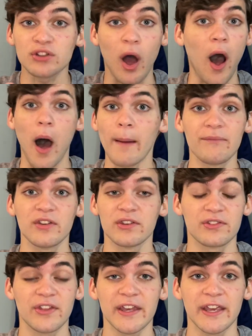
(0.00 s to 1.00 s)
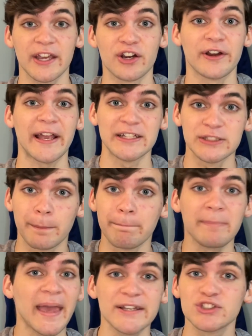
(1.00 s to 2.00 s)
obvious thing here is
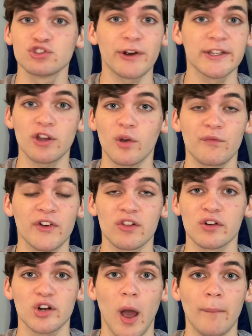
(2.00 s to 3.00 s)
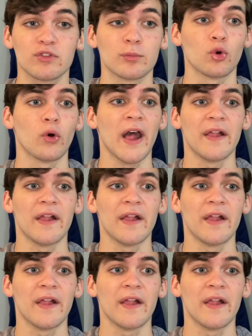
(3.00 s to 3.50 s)
make Trae Young feel uncomfortable.